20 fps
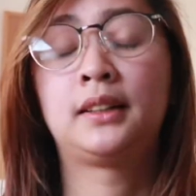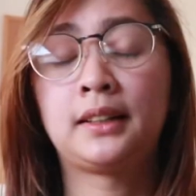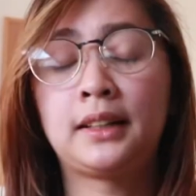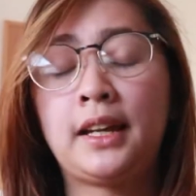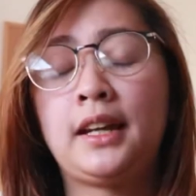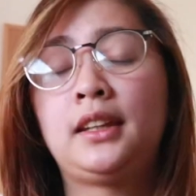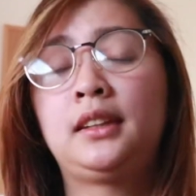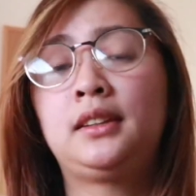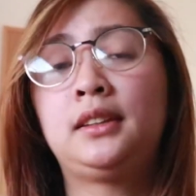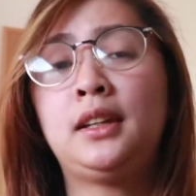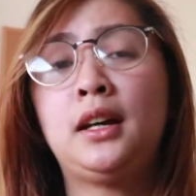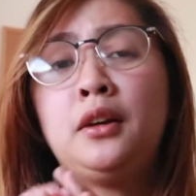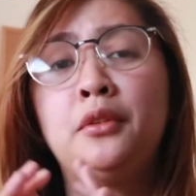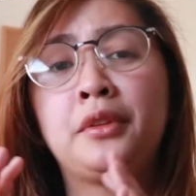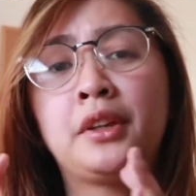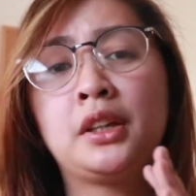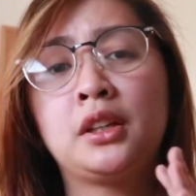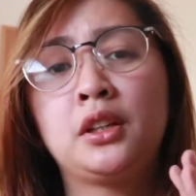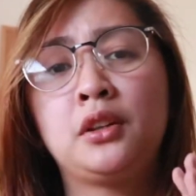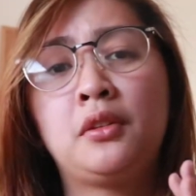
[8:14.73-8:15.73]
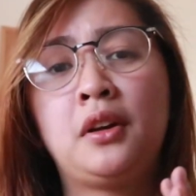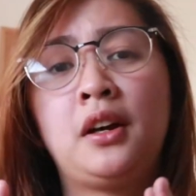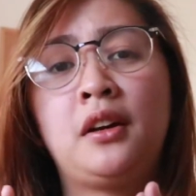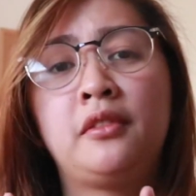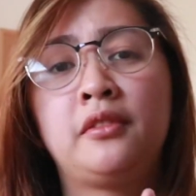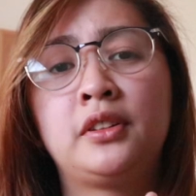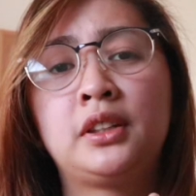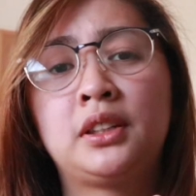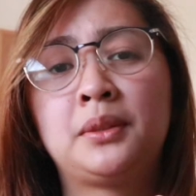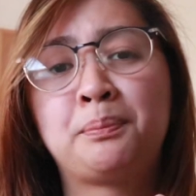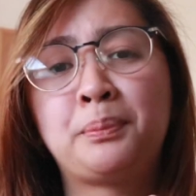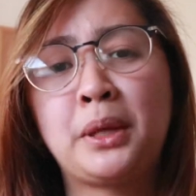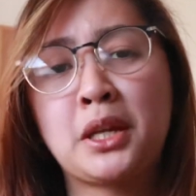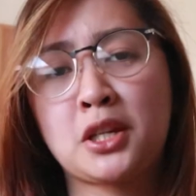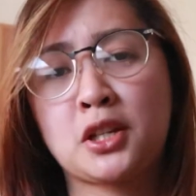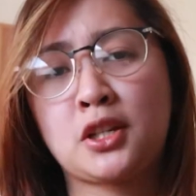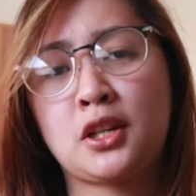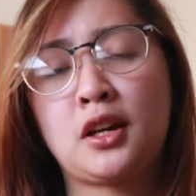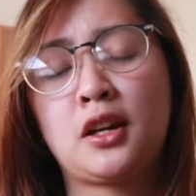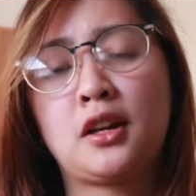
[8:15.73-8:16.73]
Right, now that you have a
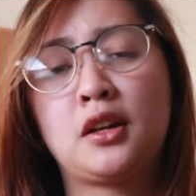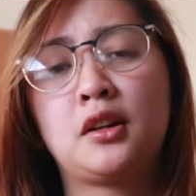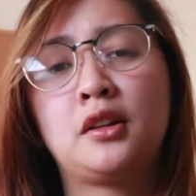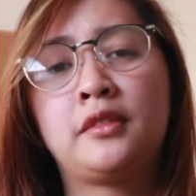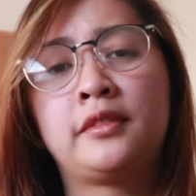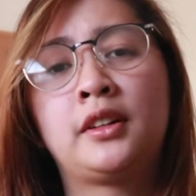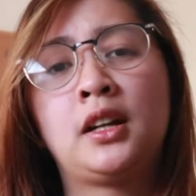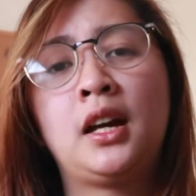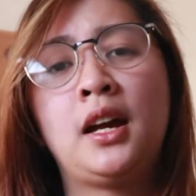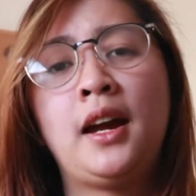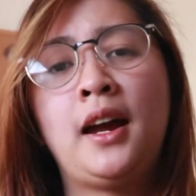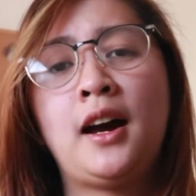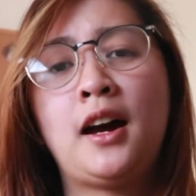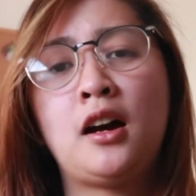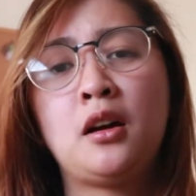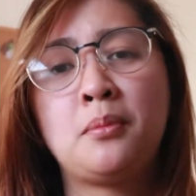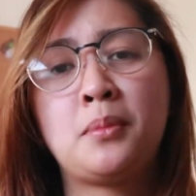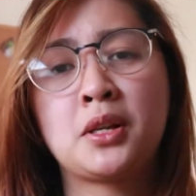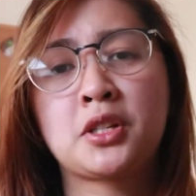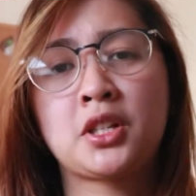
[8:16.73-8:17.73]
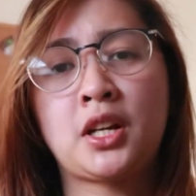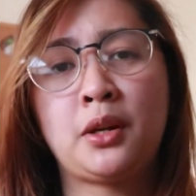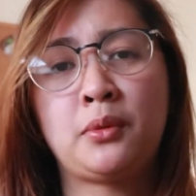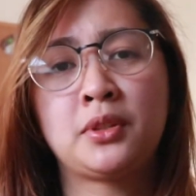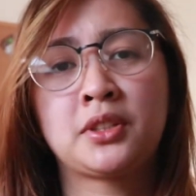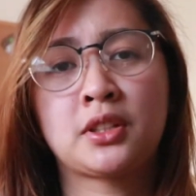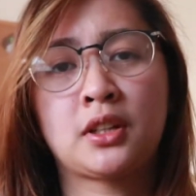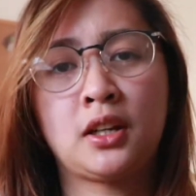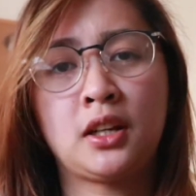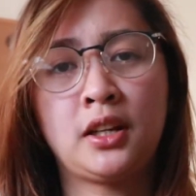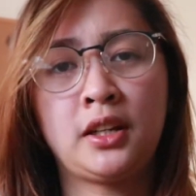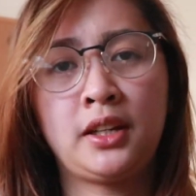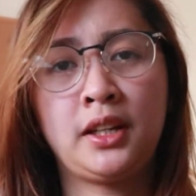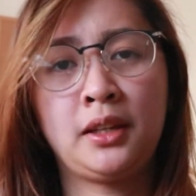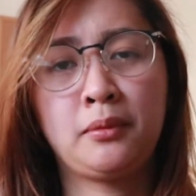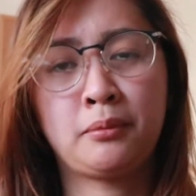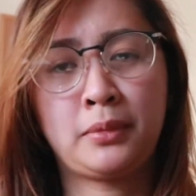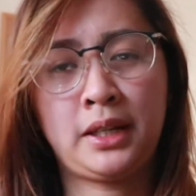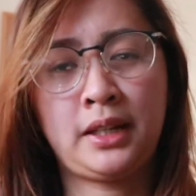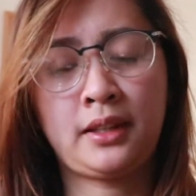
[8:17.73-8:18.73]
picture of how much I was
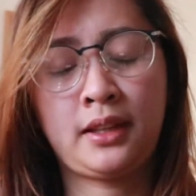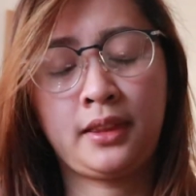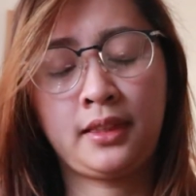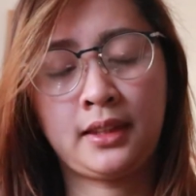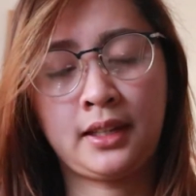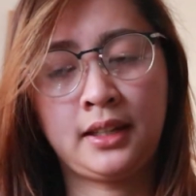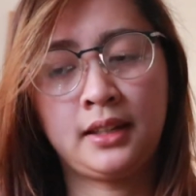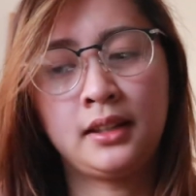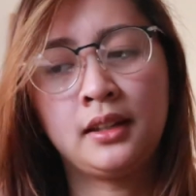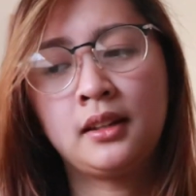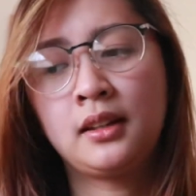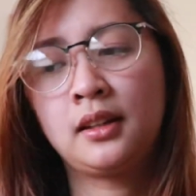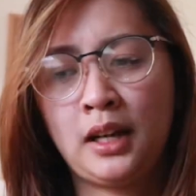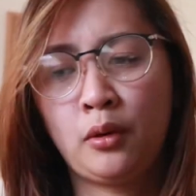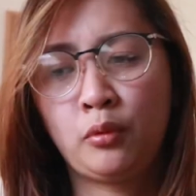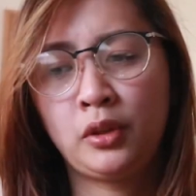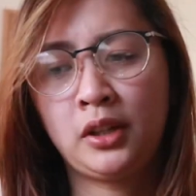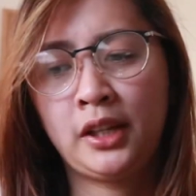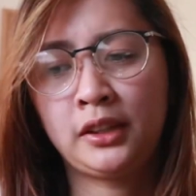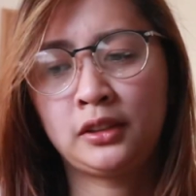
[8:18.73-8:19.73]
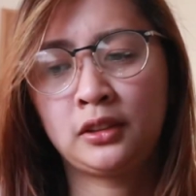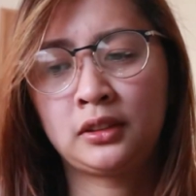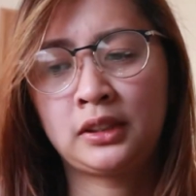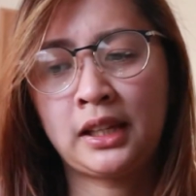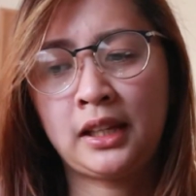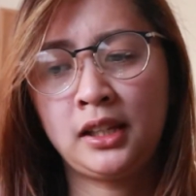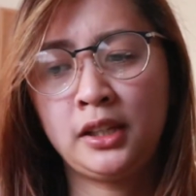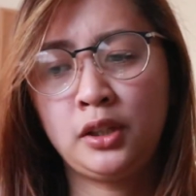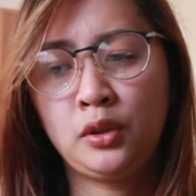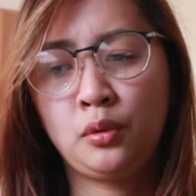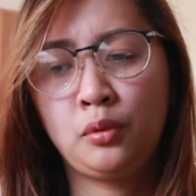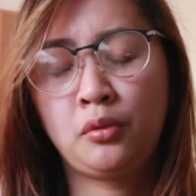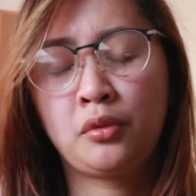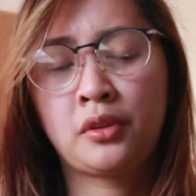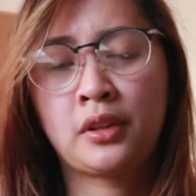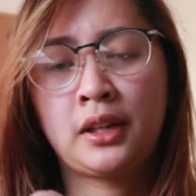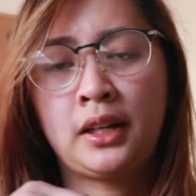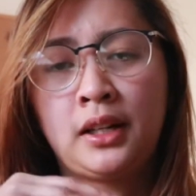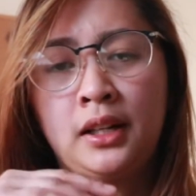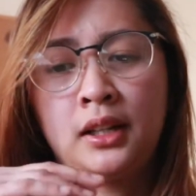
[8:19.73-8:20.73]
earning back then, I would like to tell you
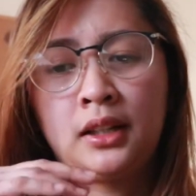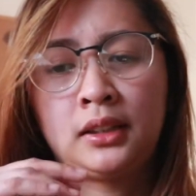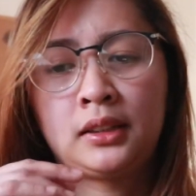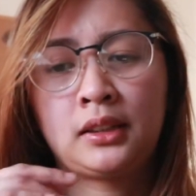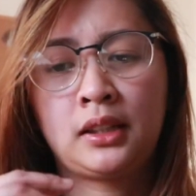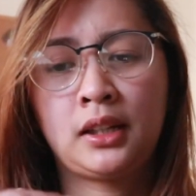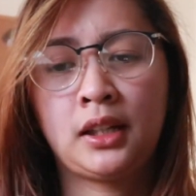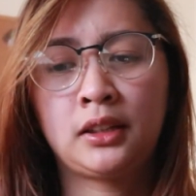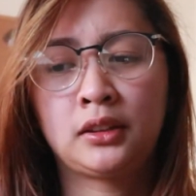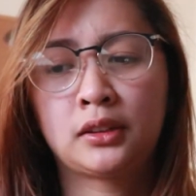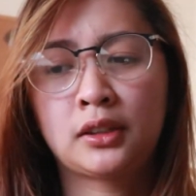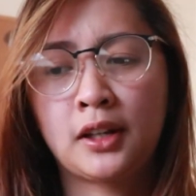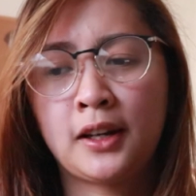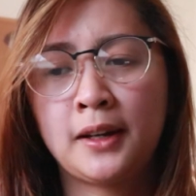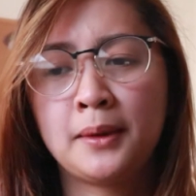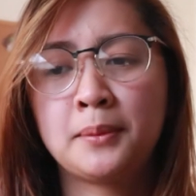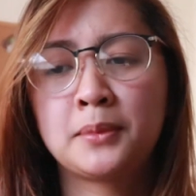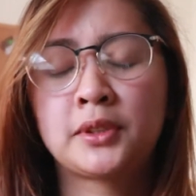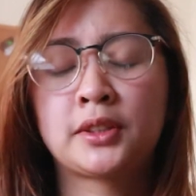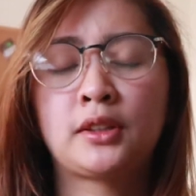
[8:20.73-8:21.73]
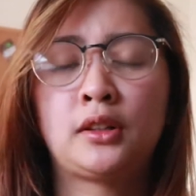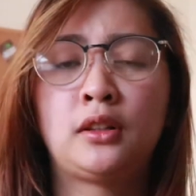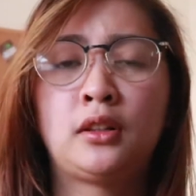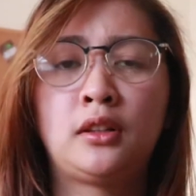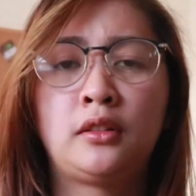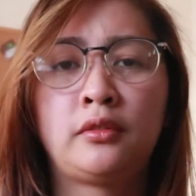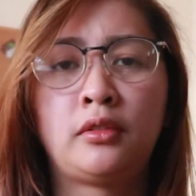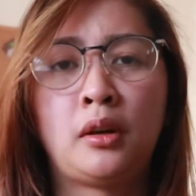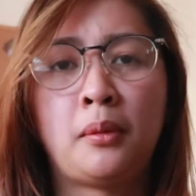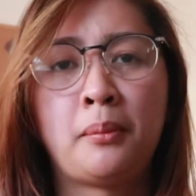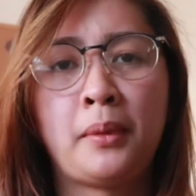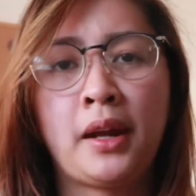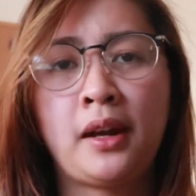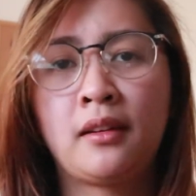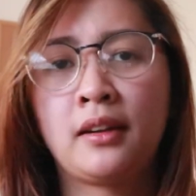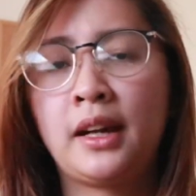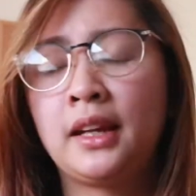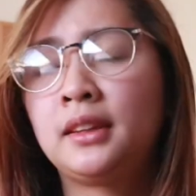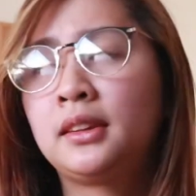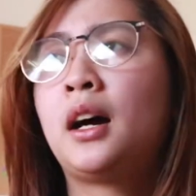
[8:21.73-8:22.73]
that in terms of my
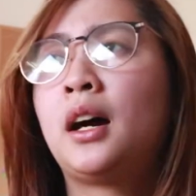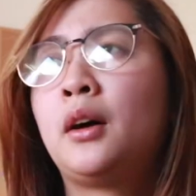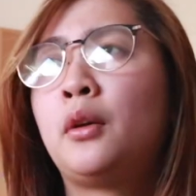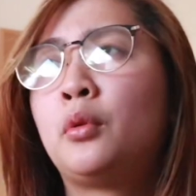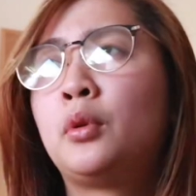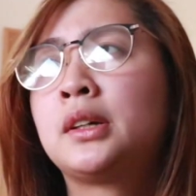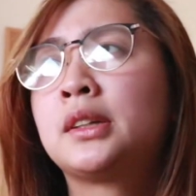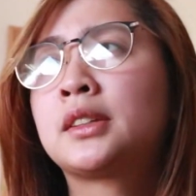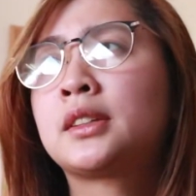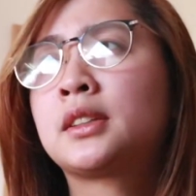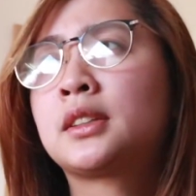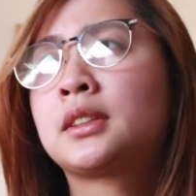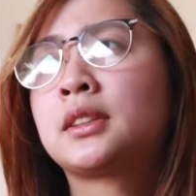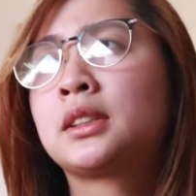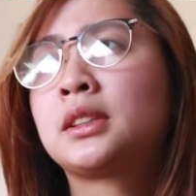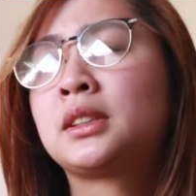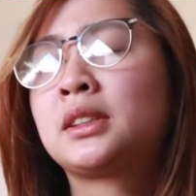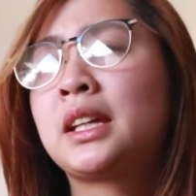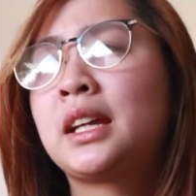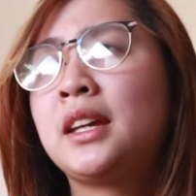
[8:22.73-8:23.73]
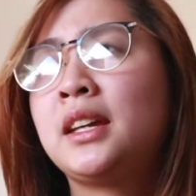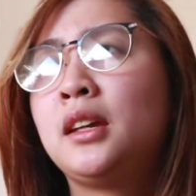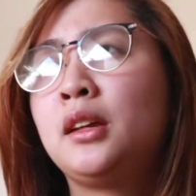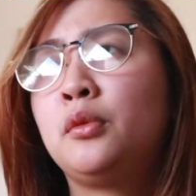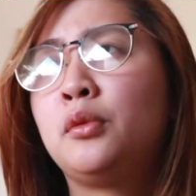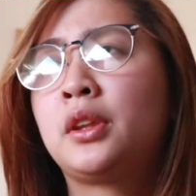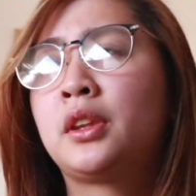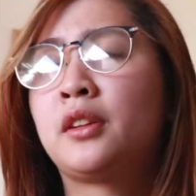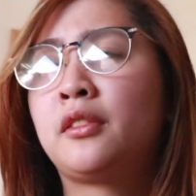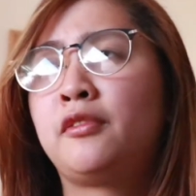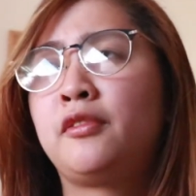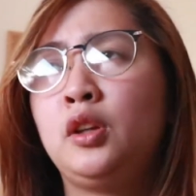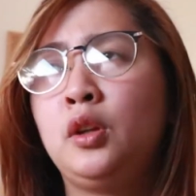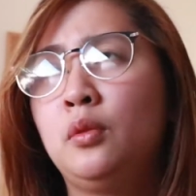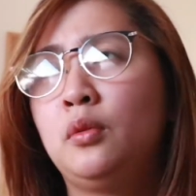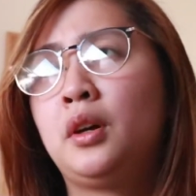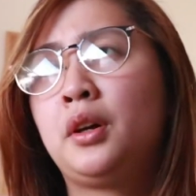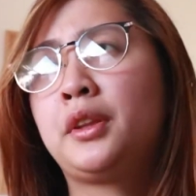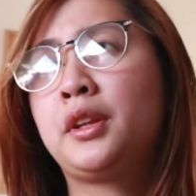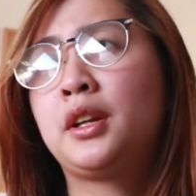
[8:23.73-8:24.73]
rent, I was staying with a few
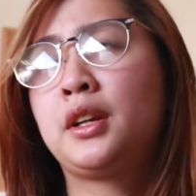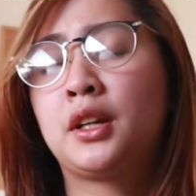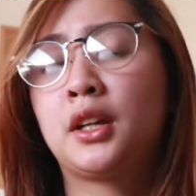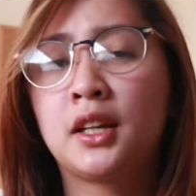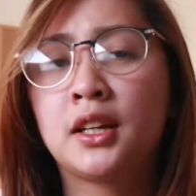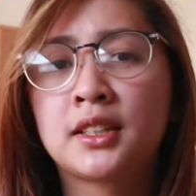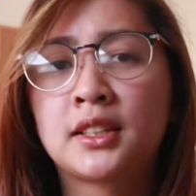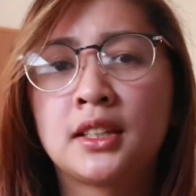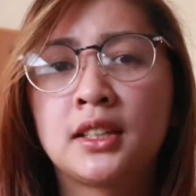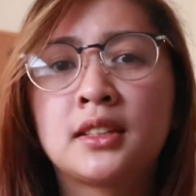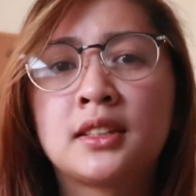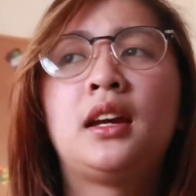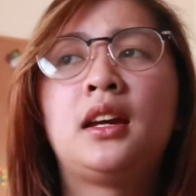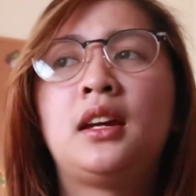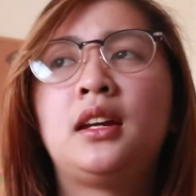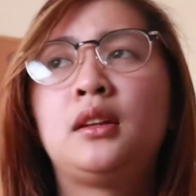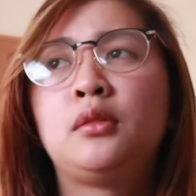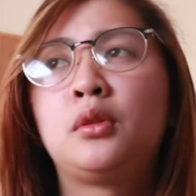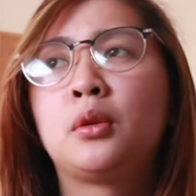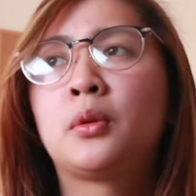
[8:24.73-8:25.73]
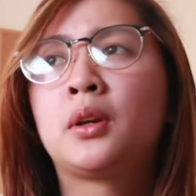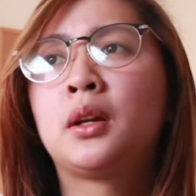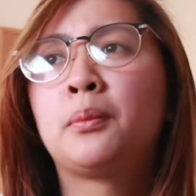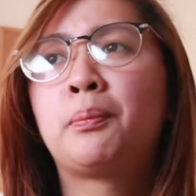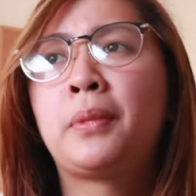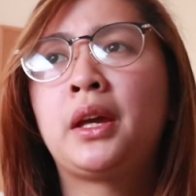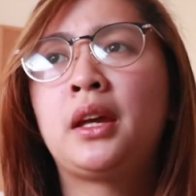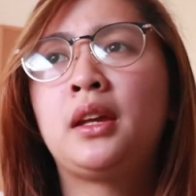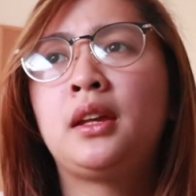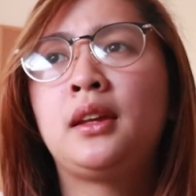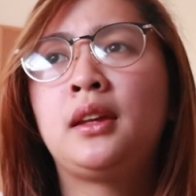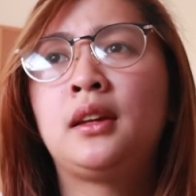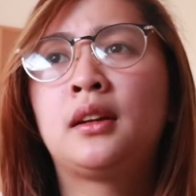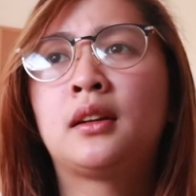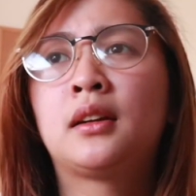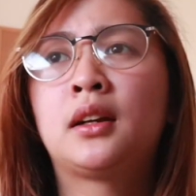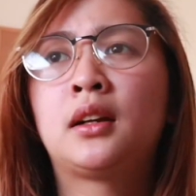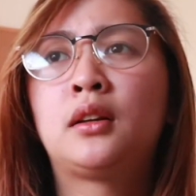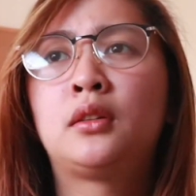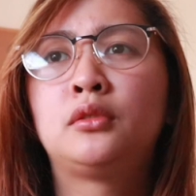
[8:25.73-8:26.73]
other nurses and you were paying
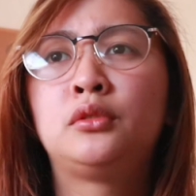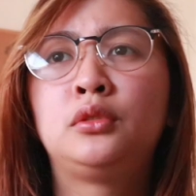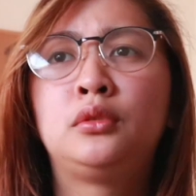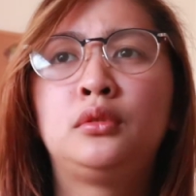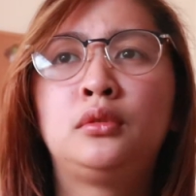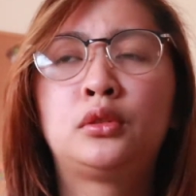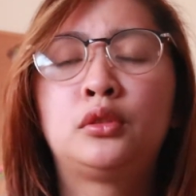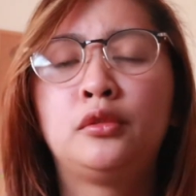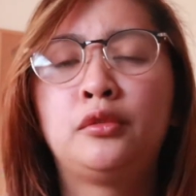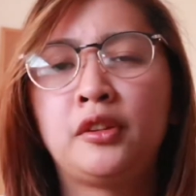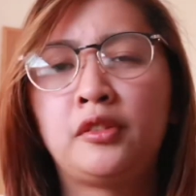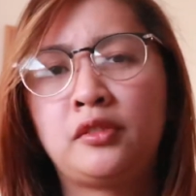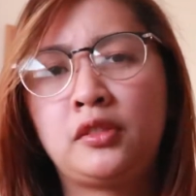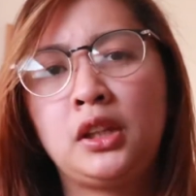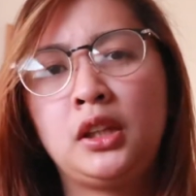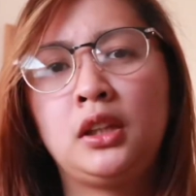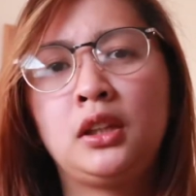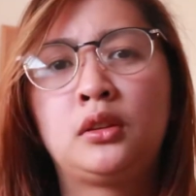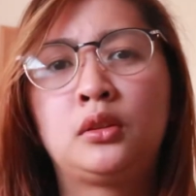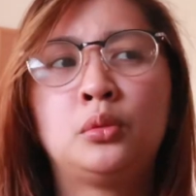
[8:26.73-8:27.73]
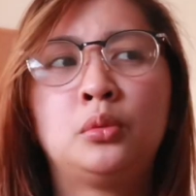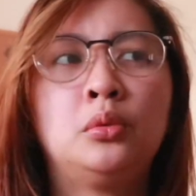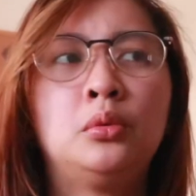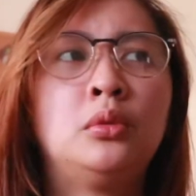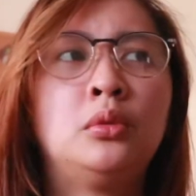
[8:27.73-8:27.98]
around 250 to